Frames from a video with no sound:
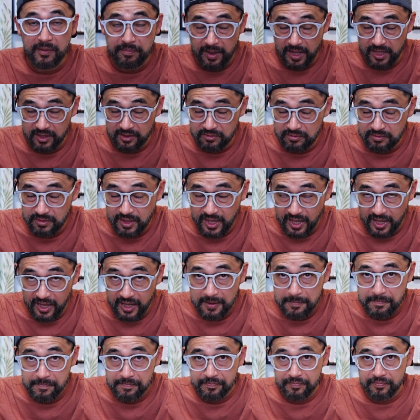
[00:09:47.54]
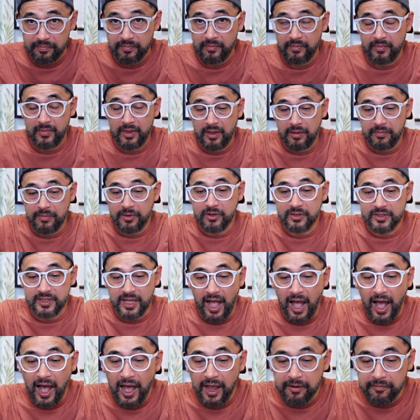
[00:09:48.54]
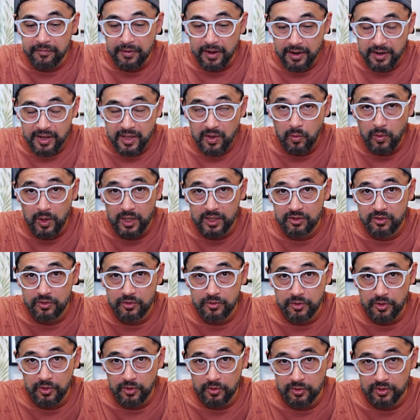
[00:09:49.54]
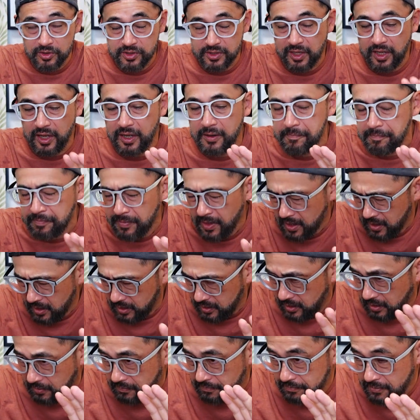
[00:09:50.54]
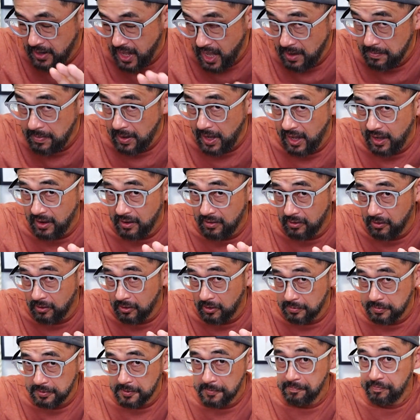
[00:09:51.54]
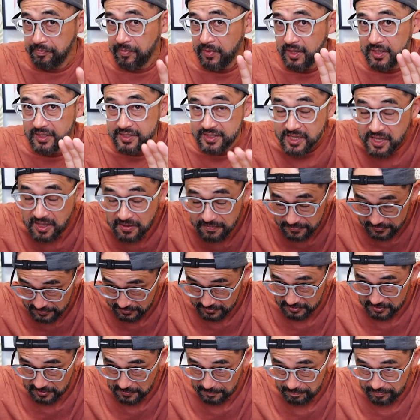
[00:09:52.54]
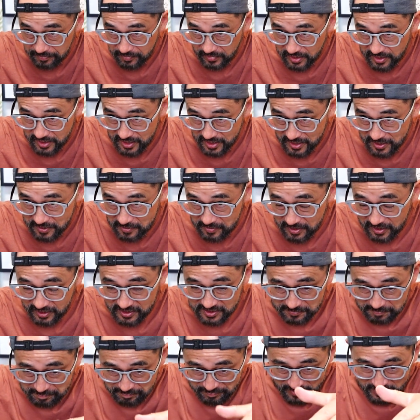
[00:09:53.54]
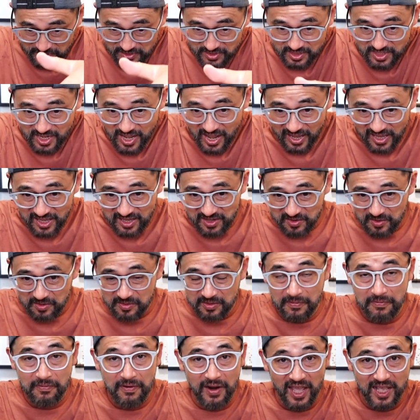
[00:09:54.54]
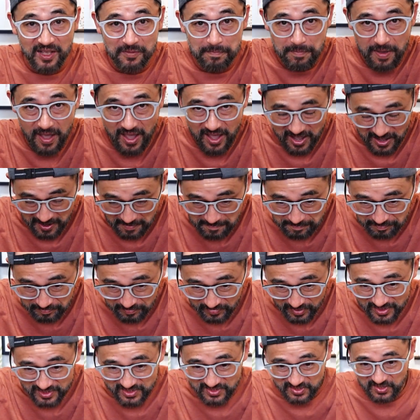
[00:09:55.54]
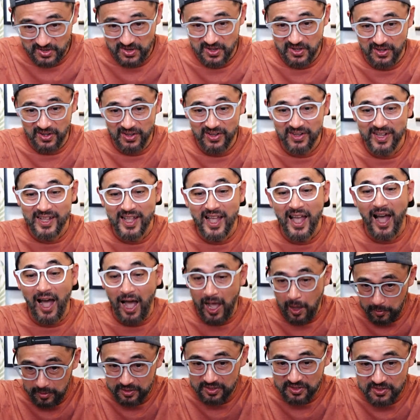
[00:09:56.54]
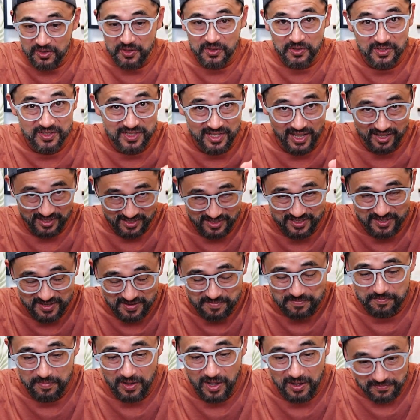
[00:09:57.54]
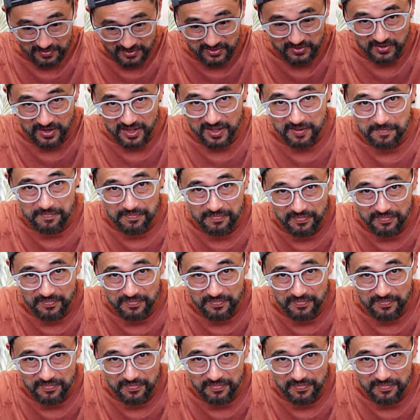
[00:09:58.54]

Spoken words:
pan today? Because I really want to use the flavor of seafood. It's stay on the frying pan, so I want to use it perfectly.